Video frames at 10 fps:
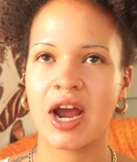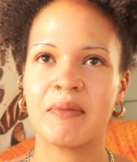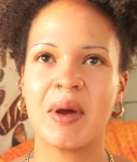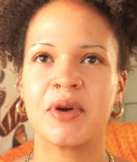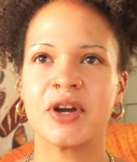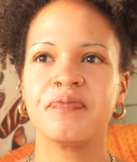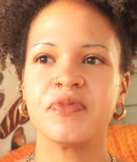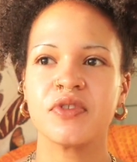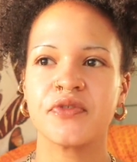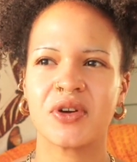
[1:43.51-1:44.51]
I remember
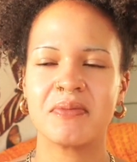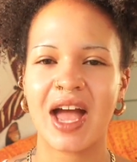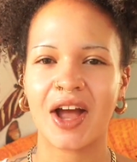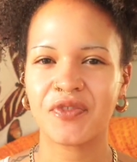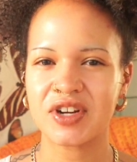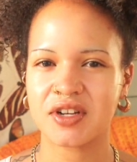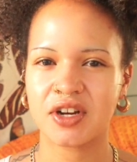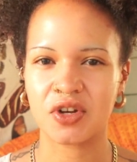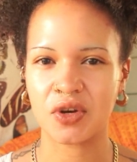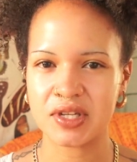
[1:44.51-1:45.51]
for me, I first
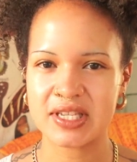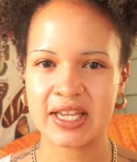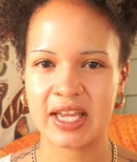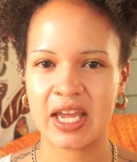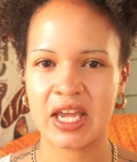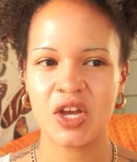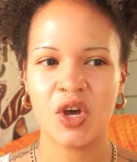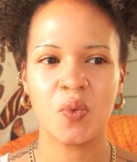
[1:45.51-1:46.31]
started noticing it